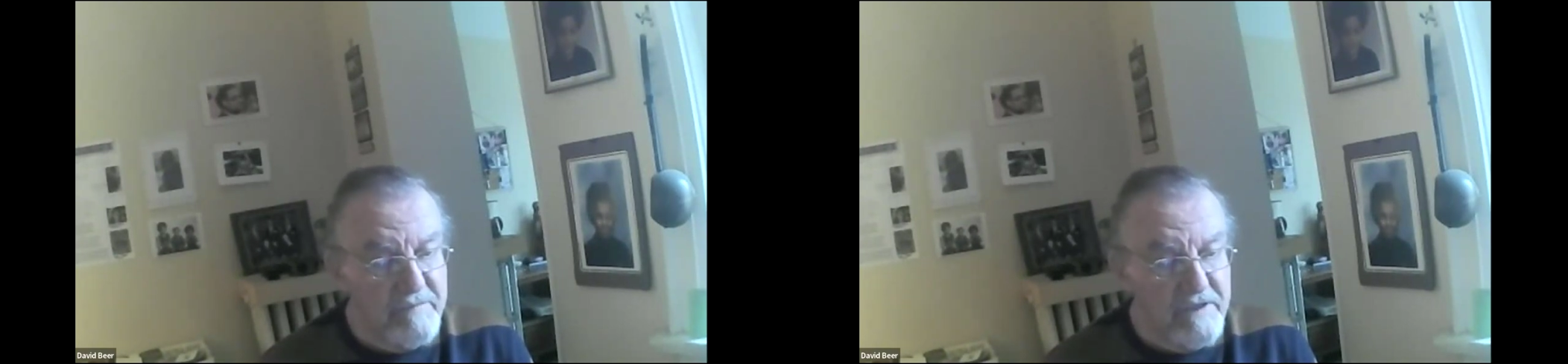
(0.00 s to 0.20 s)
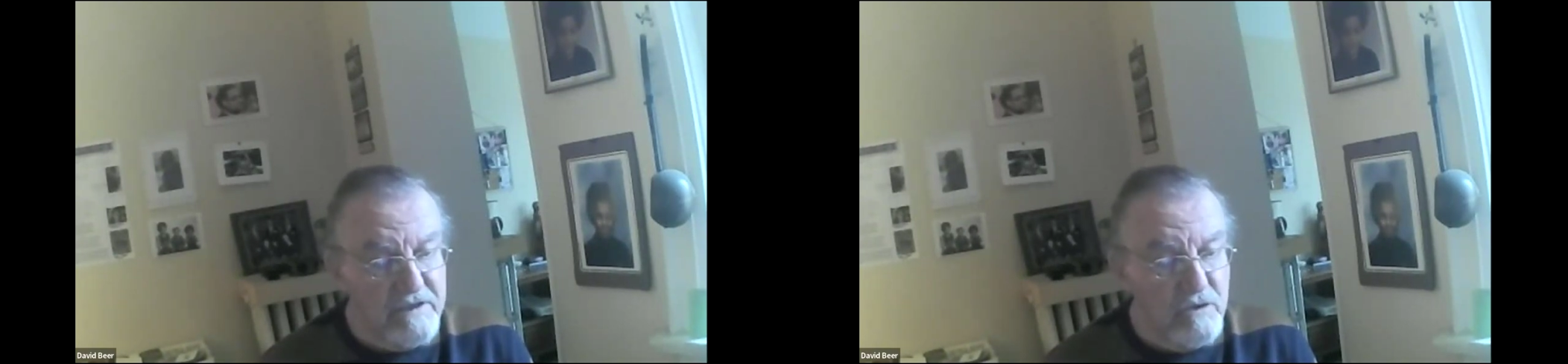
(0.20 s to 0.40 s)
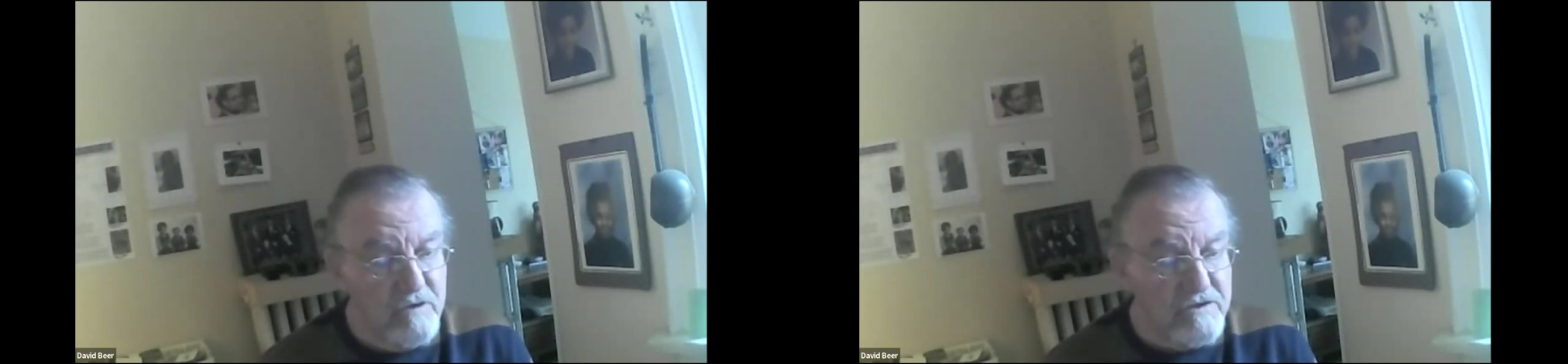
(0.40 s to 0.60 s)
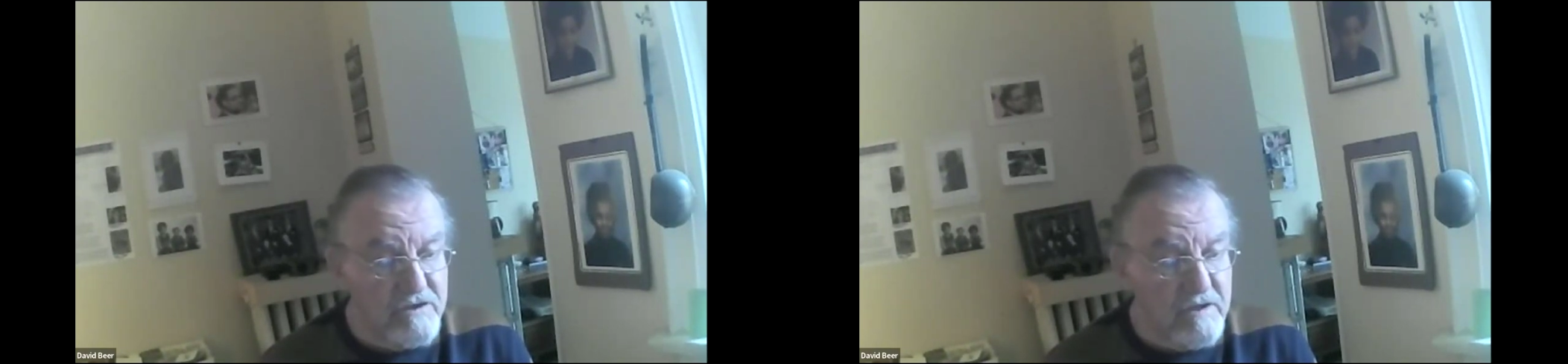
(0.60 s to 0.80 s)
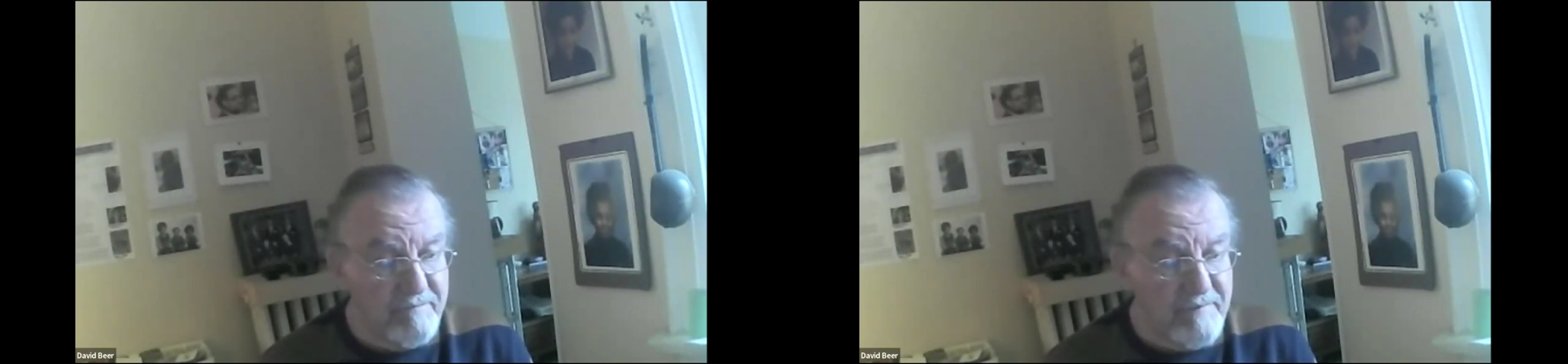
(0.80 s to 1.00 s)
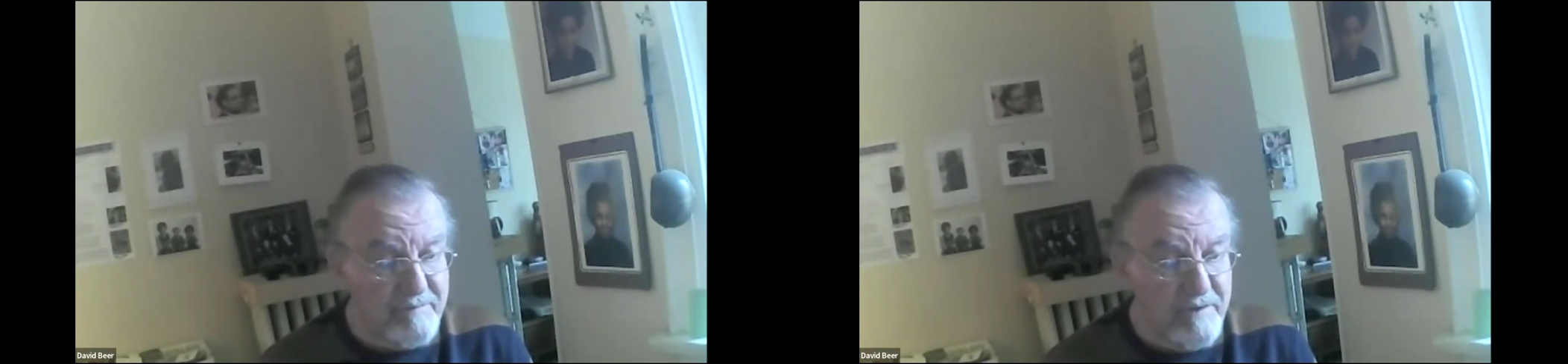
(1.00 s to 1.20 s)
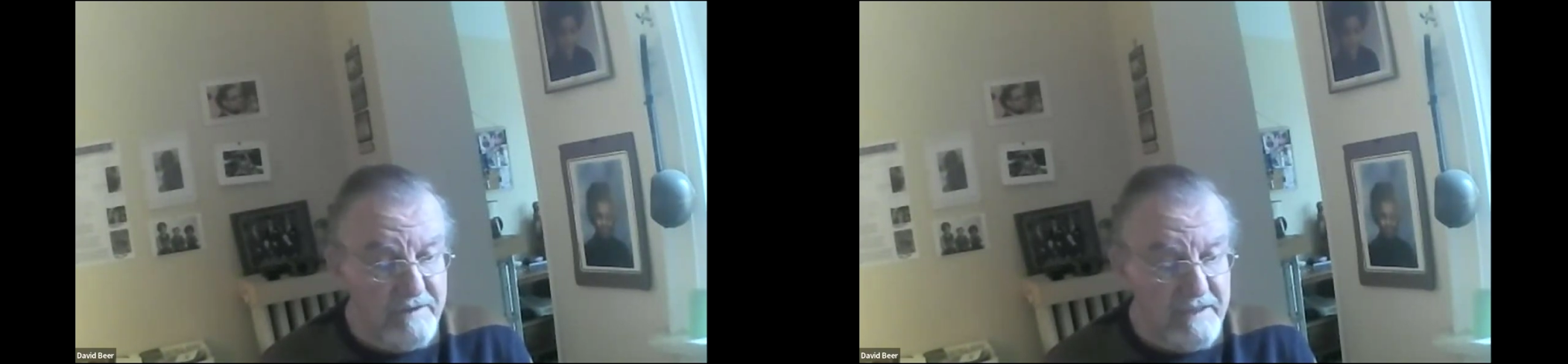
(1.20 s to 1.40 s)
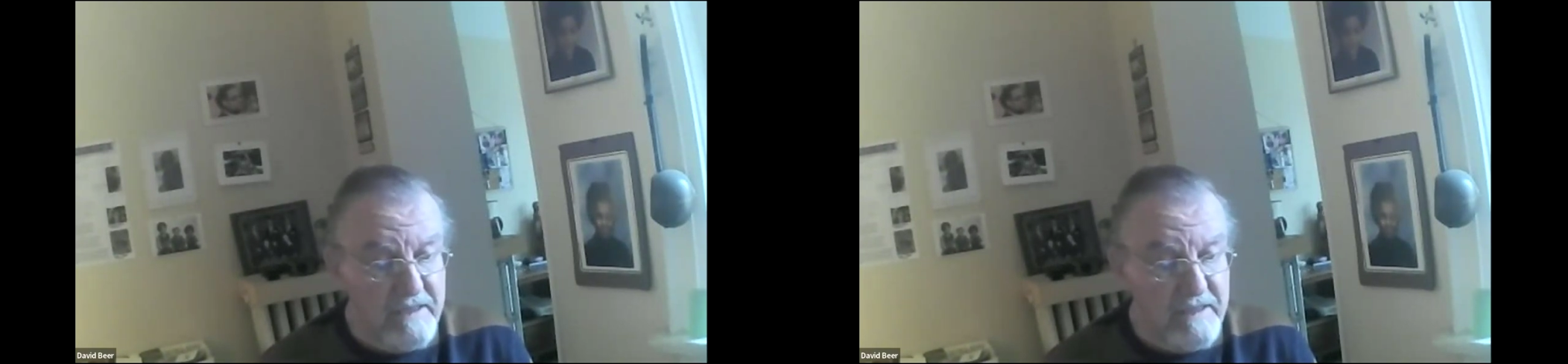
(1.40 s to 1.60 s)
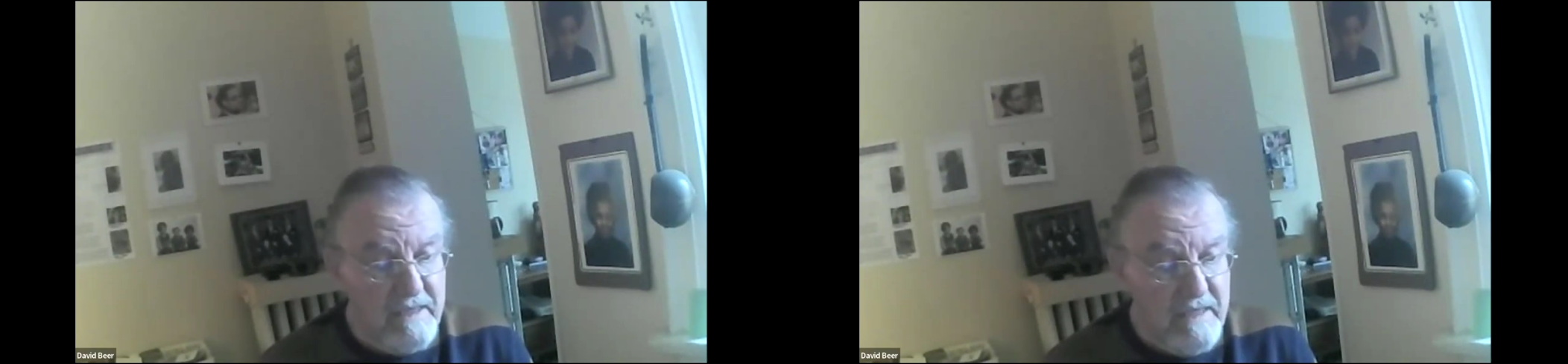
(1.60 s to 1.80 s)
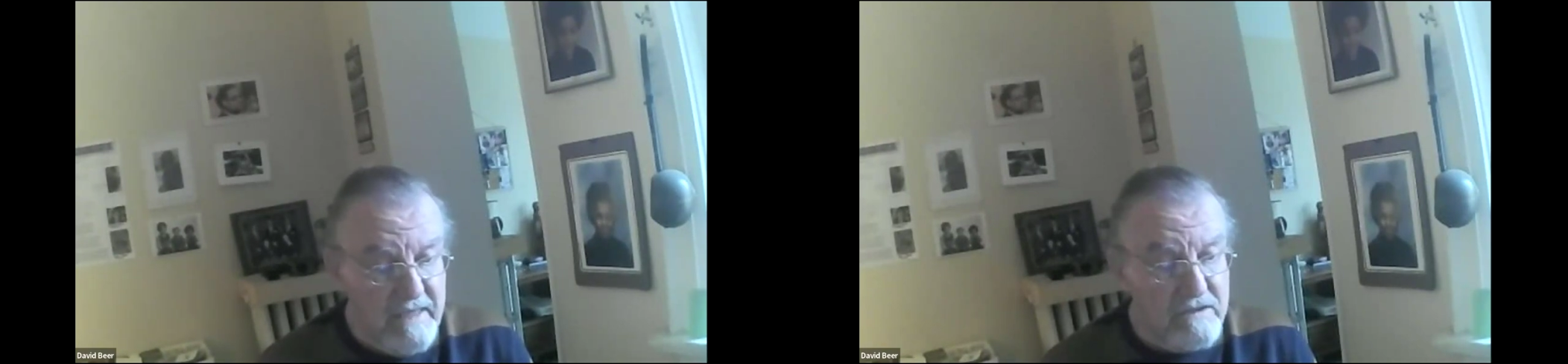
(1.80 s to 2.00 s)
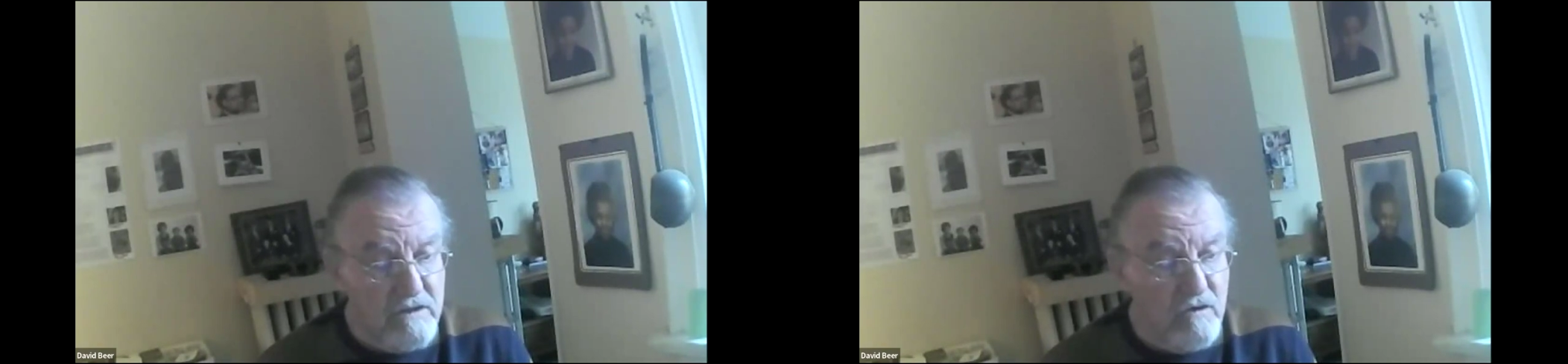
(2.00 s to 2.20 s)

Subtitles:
But there were some people that had